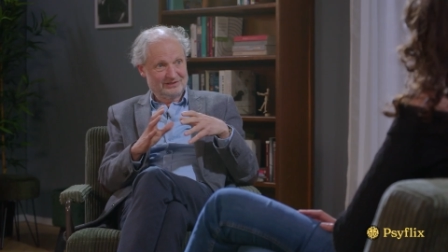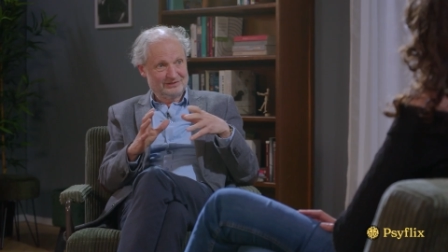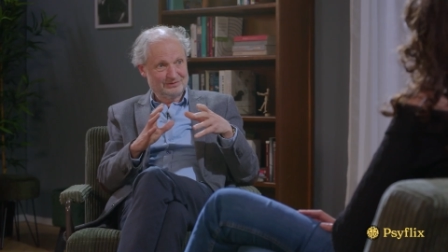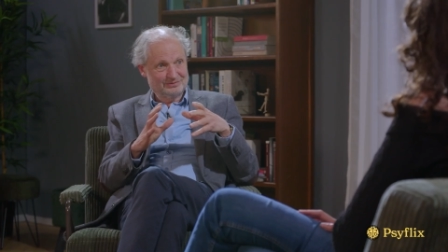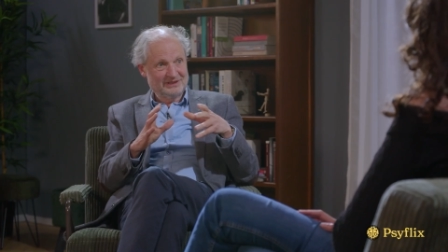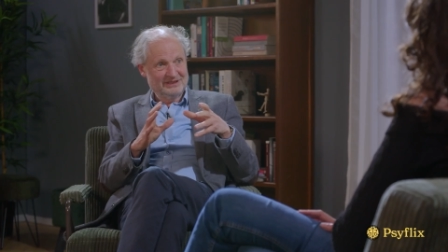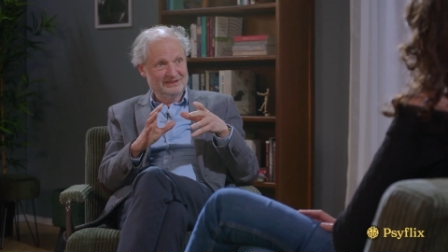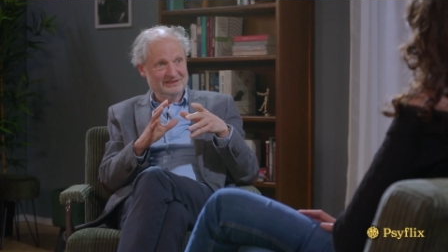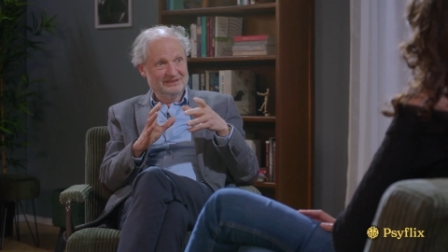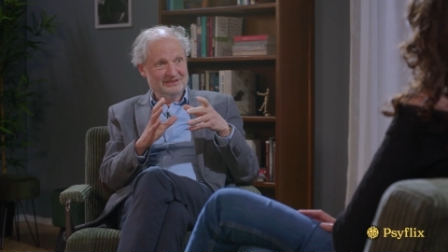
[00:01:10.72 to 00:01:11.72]
really
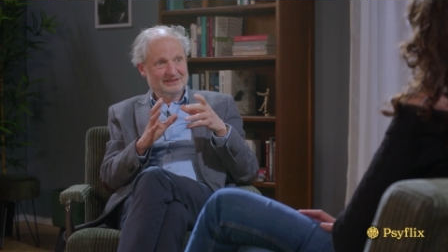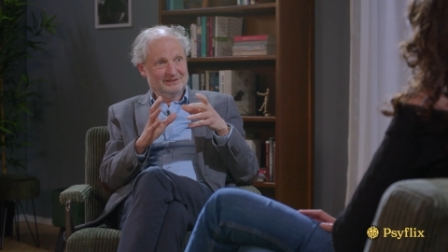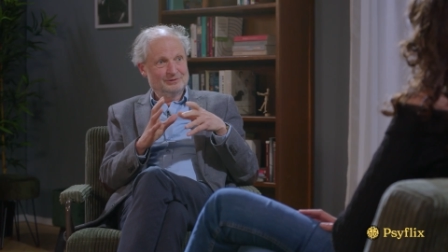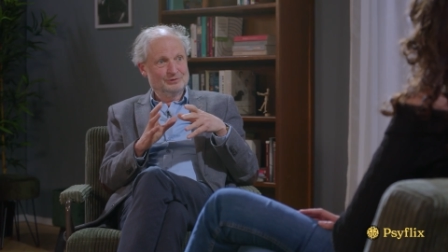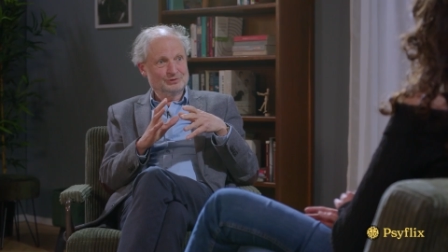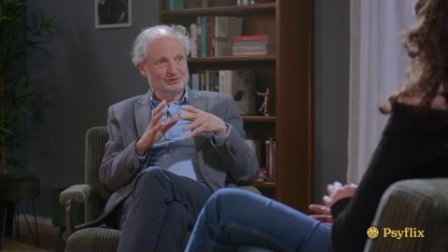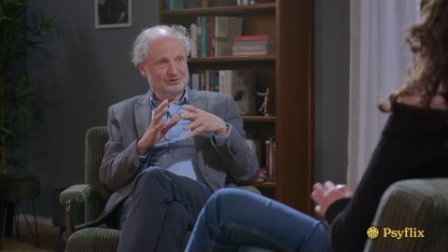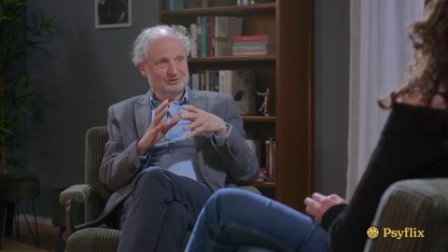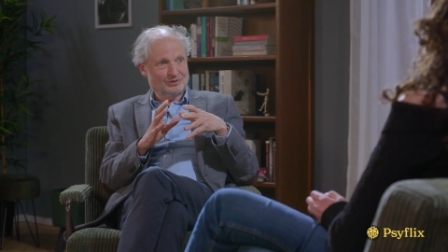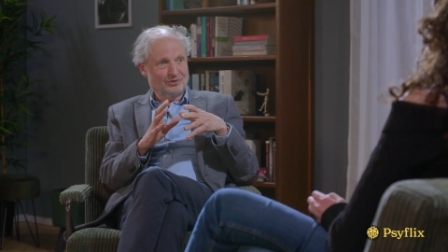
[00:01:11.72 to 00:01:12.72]
lose
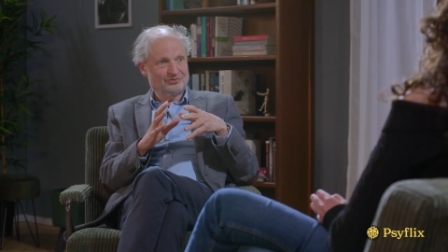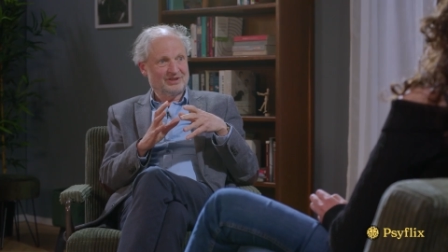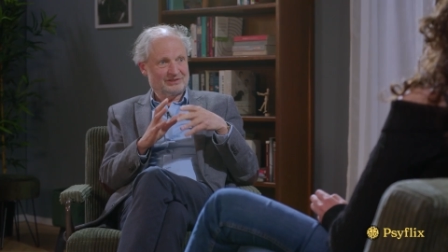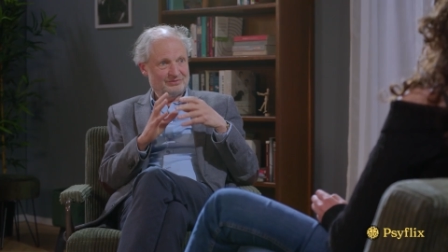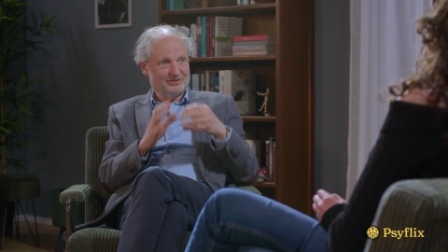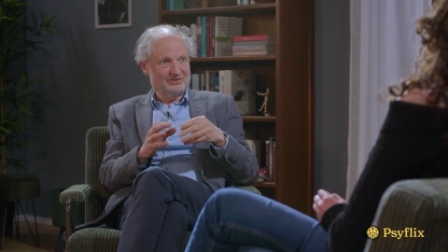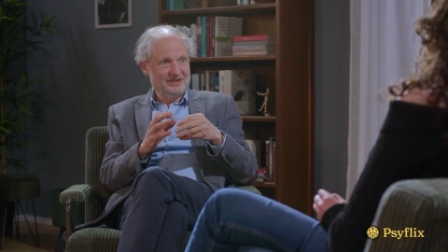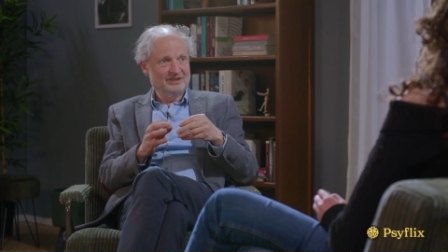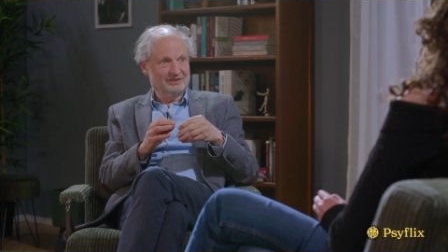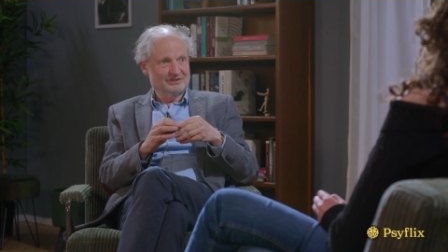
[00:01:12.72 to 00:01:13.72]
contact with the here
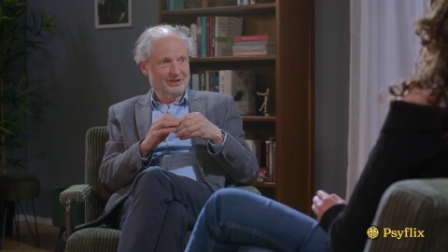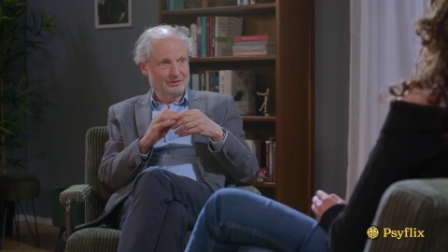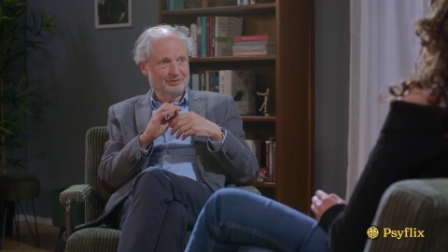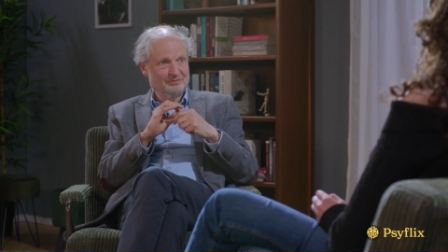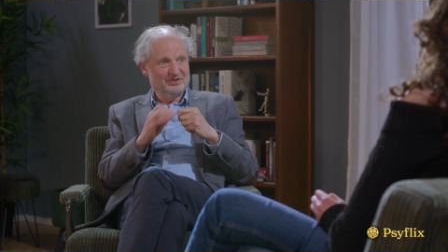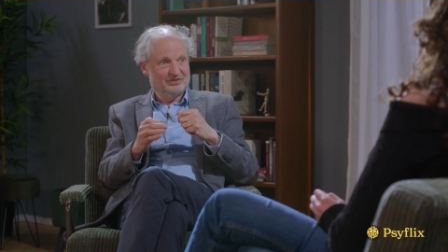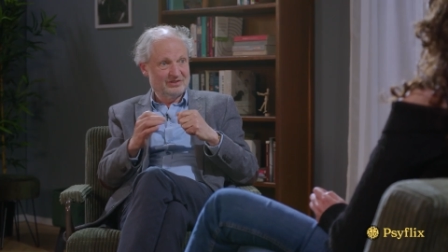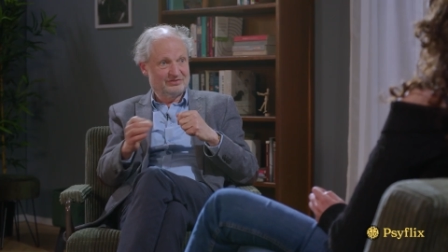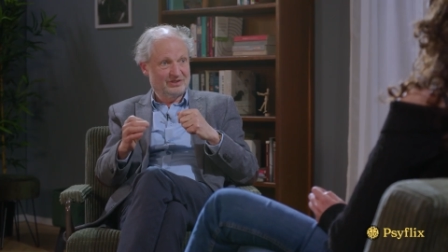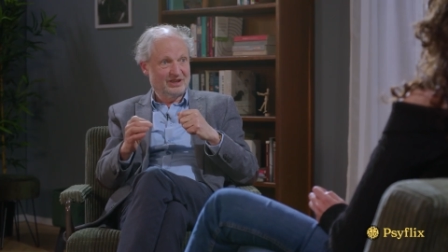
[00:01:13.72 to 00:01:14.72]
and now and with the
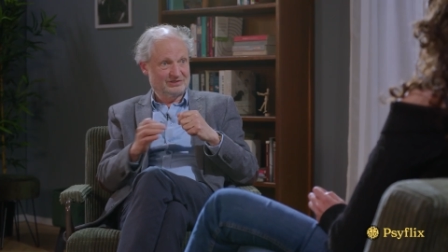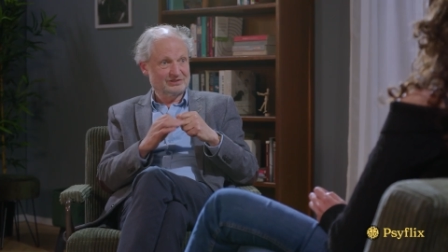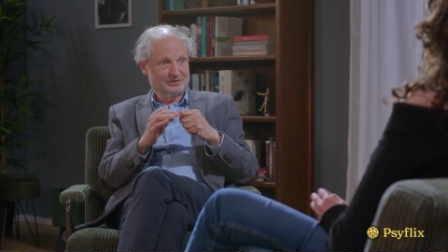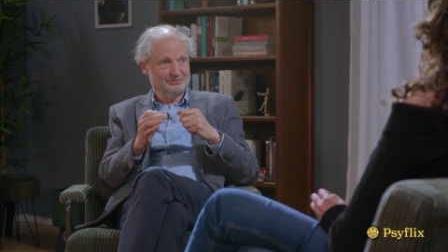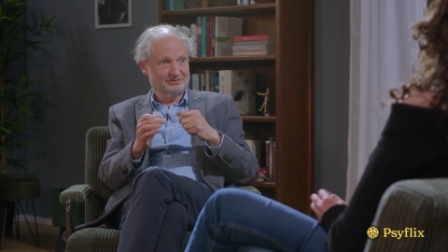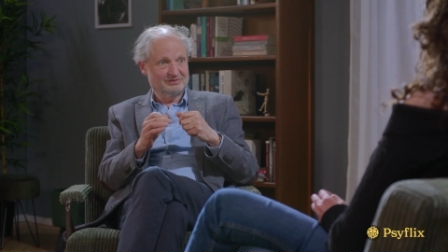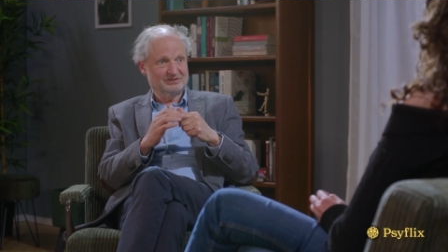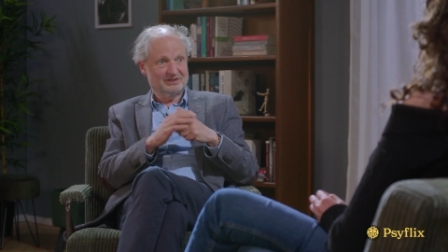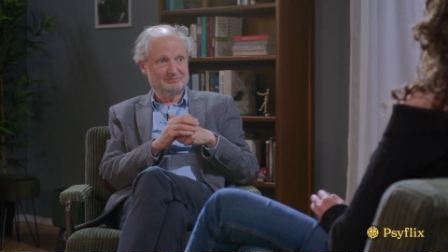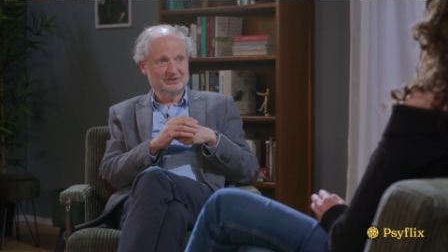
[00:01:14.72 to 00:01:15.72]
task of the rescripting.